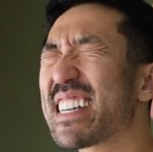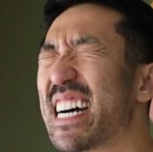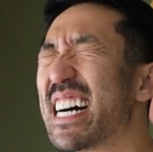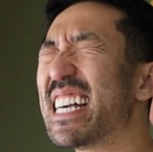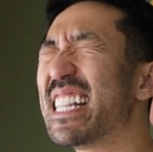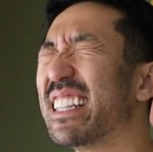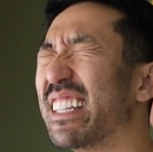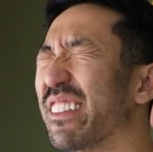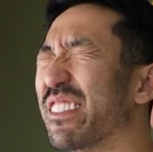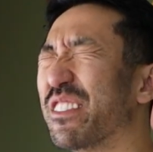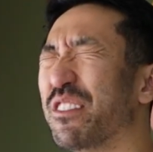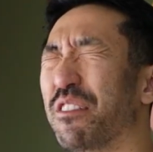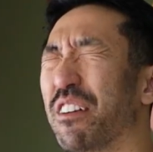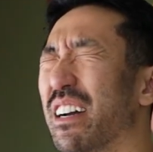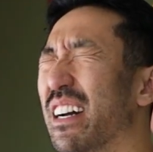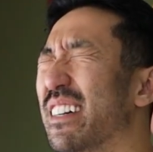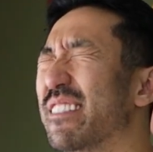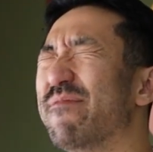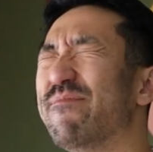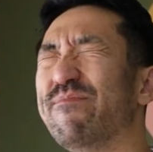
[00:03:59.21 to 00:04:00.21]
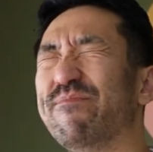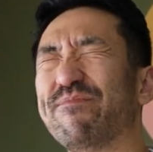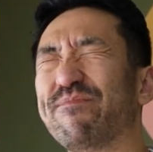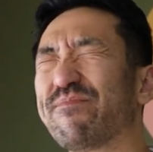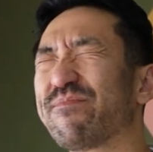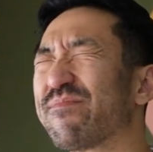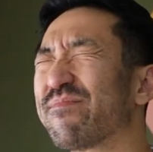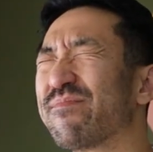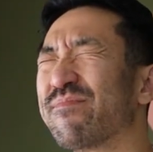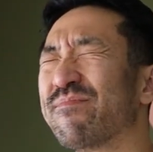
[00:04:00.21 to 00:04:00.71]
I love the way
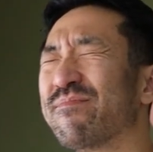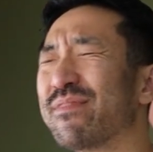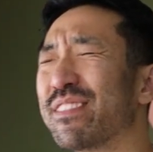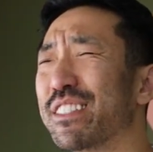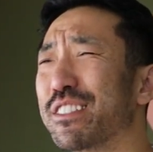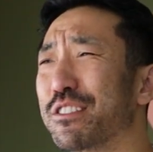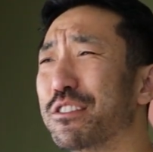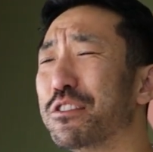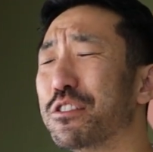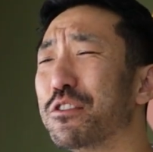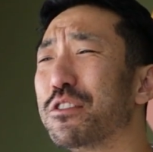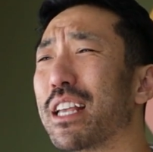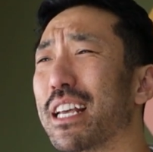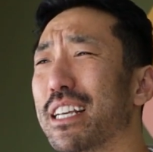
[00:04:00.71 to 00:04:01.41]
yuzu